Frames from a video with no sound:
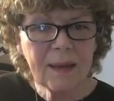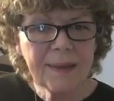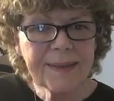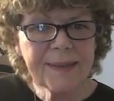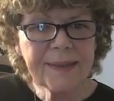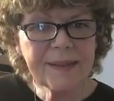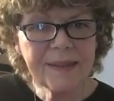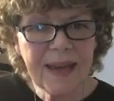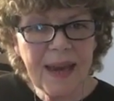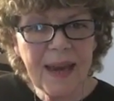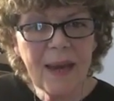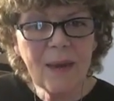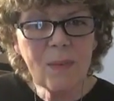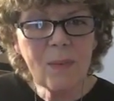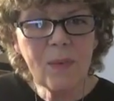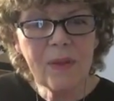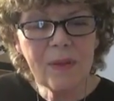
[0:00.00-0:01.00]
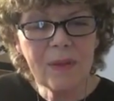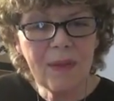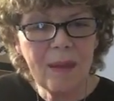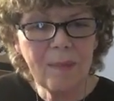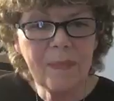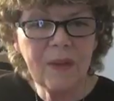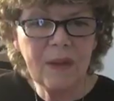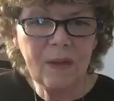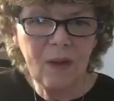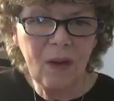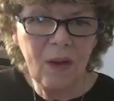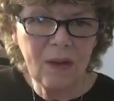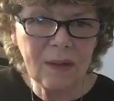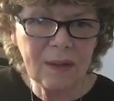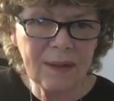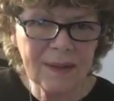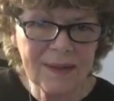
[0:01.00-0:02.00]
stay with them the
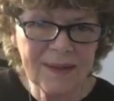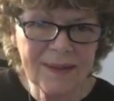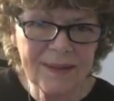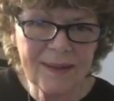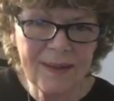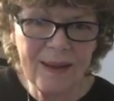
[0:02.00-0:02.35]
longest,